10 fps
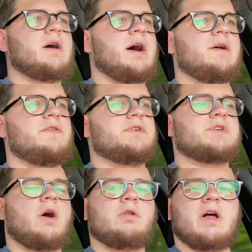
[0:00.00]
It feels
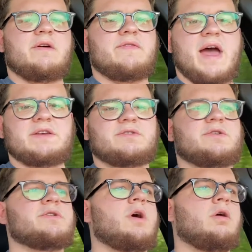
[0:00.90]
a whole lot
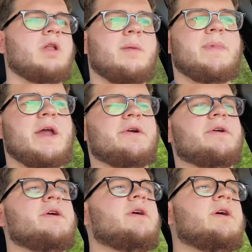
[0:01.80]
faster, a whole lot better,